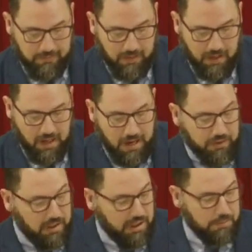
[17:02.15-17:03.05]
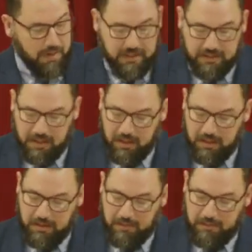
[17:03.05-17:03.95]
a life that expressed
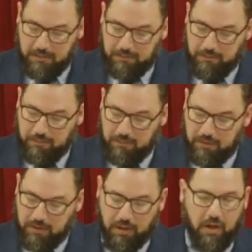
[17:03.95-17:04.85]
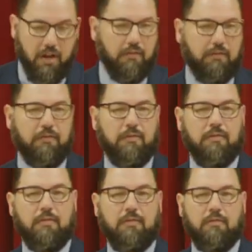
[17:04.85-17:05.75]
the love
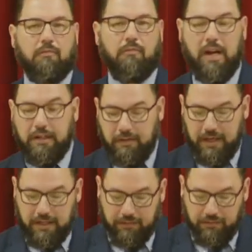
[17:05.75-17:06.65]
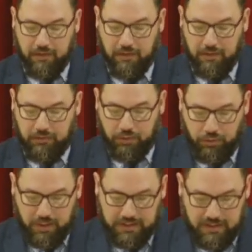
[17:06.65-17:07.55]
radiating
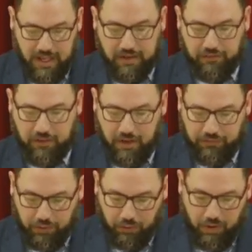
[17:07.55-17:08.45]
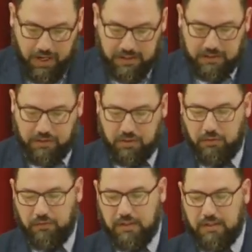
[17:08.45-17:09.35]
through his life, a love for Christ, a
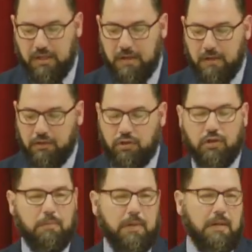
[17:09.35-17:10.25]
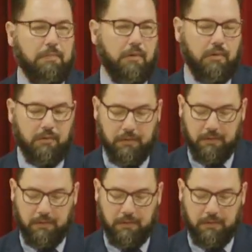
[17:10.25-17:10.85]
service to the people.